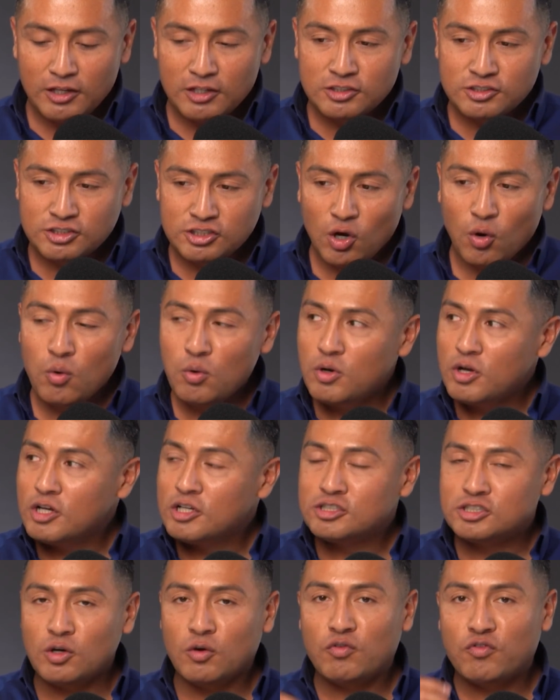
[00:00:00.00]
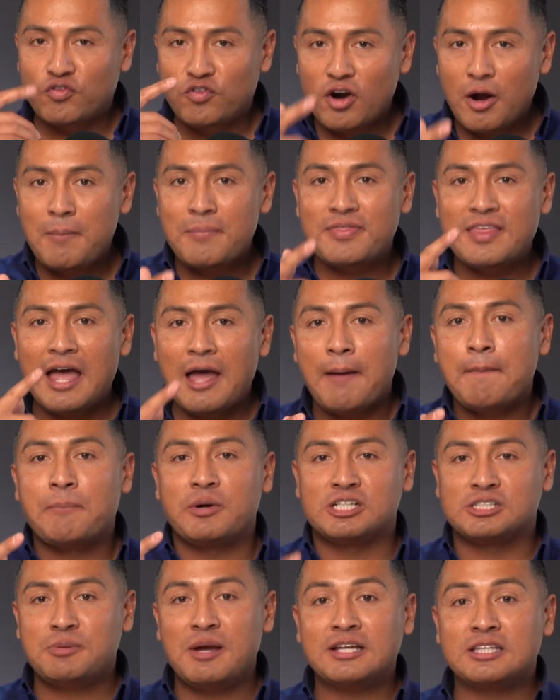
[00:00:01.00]
so so from that
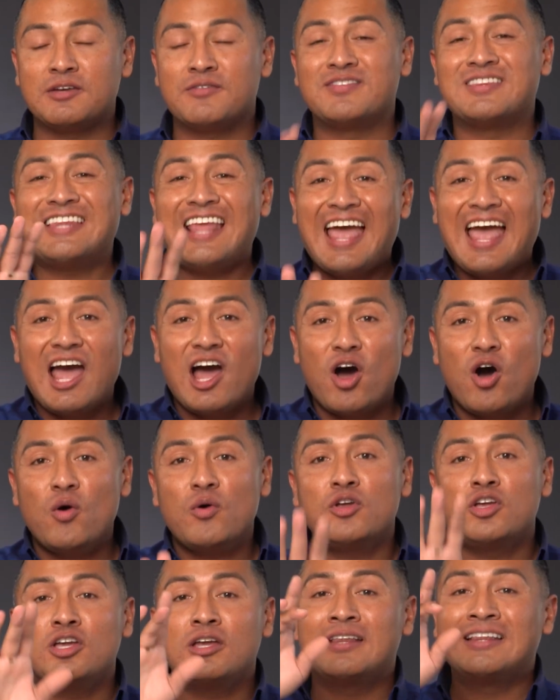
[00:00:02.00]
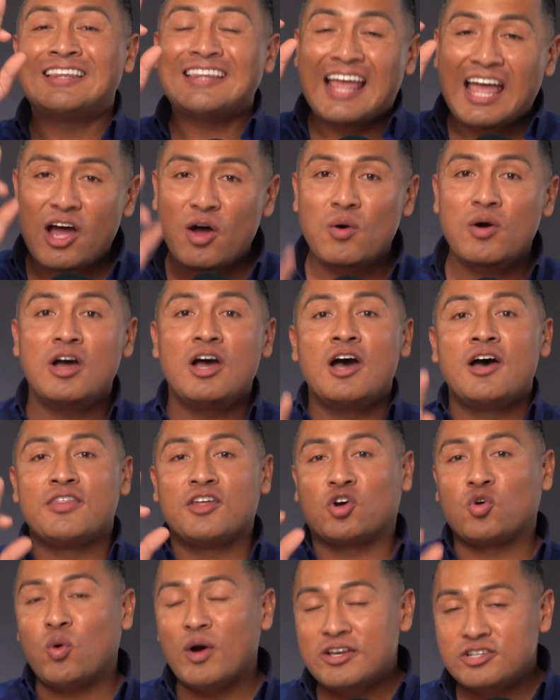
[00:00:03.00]
perspective now now
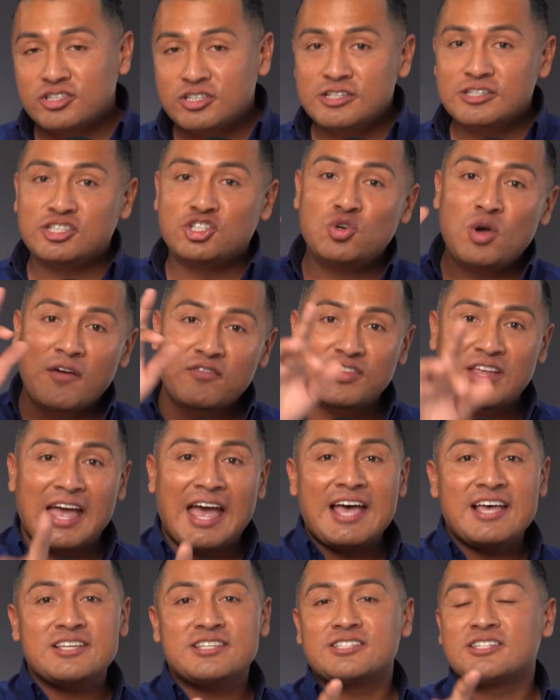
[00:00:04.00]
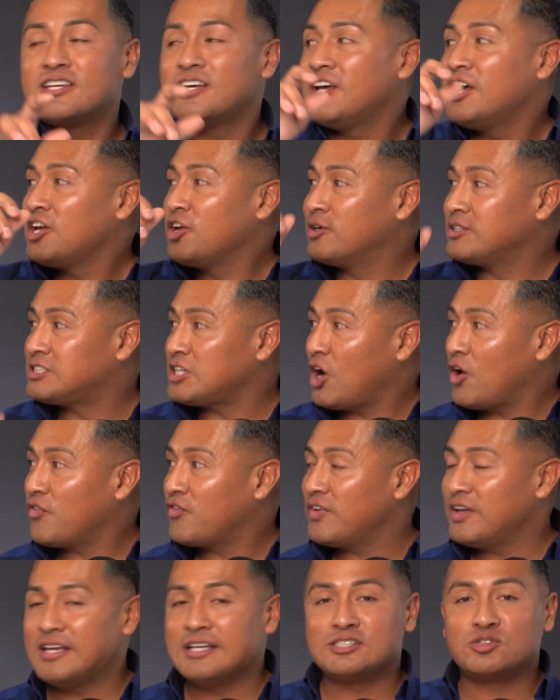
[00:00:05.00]
the questions you have to ask
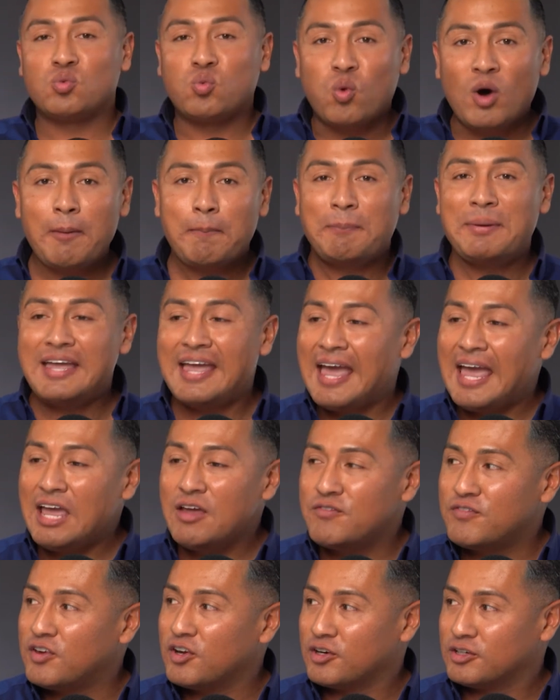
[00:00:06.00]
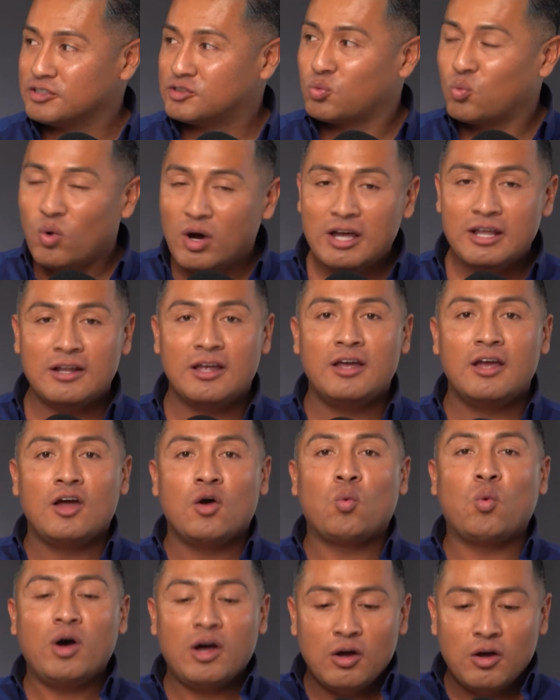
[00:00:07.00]
yourself is what behaviors what
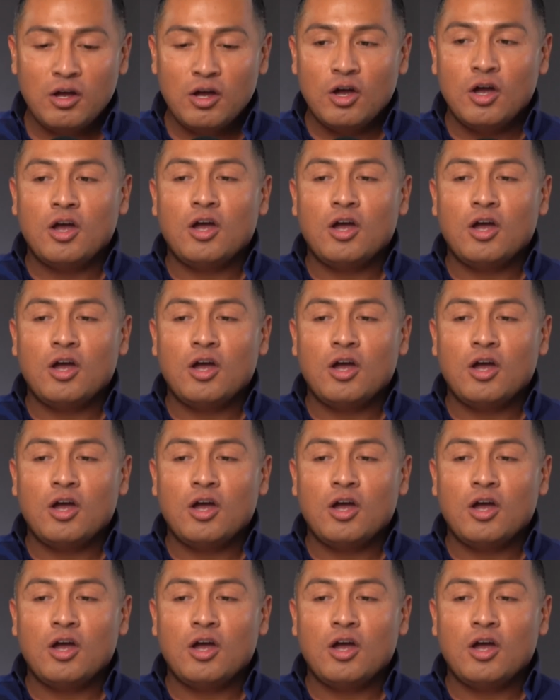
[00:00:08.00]
what